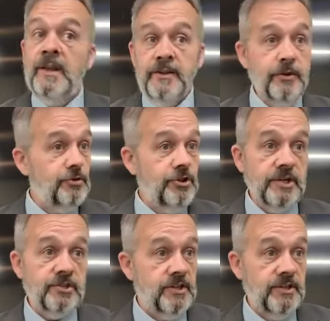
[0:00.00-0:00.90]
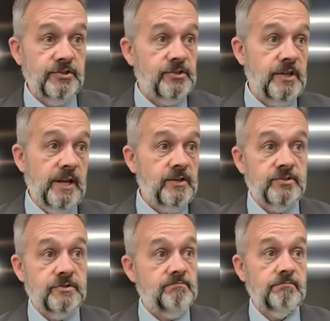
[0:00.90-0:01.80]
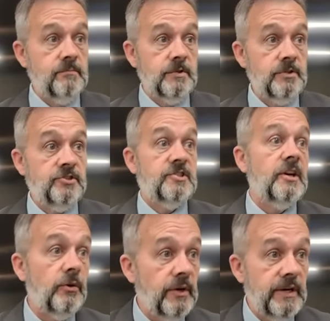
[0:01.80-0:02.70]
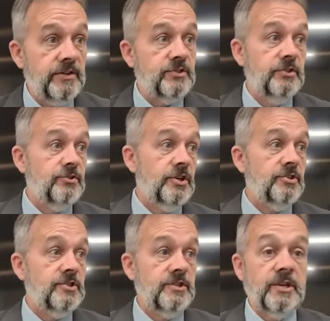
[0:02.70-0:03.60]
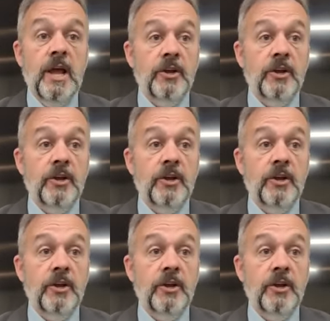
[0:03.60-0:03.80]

they're just as, as serious and just as